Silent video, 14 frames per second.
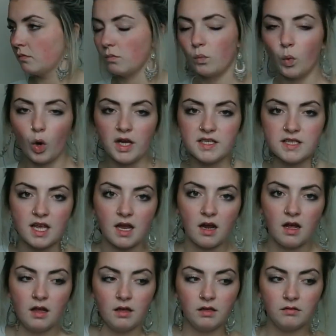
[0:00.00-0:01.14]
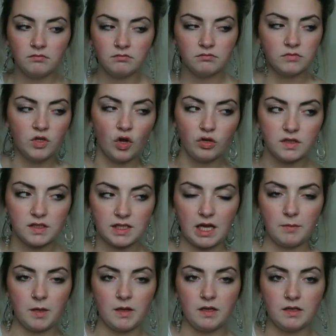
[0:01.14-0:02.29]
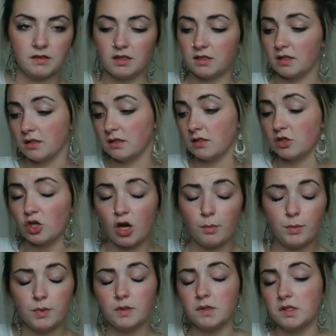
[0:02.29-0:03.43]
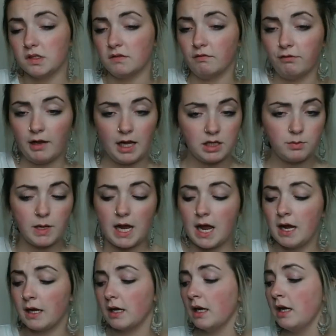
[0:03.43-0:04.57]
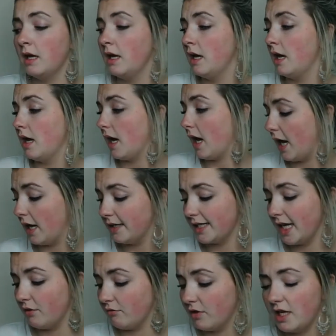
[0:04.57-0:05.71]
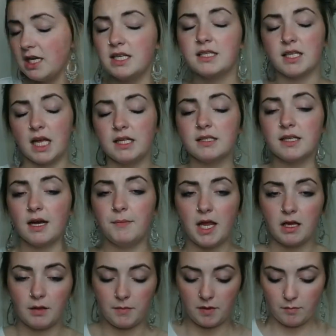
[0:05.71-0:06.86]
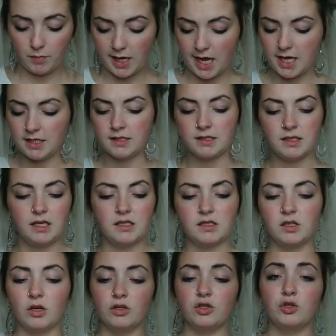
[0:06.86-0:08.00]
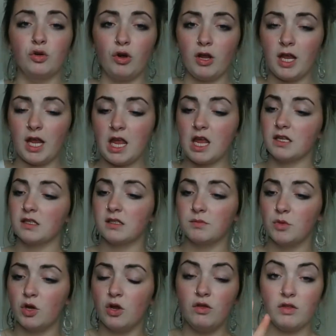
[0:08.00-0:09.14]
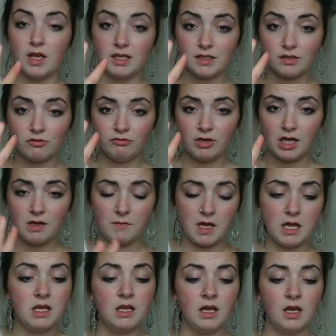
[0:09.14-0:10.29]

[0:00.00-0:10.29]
what is there not to say about this? It does the job, it doesn't flash back, and it really sets that makeup in place. It's not chalky, it's smooth, it's creamy.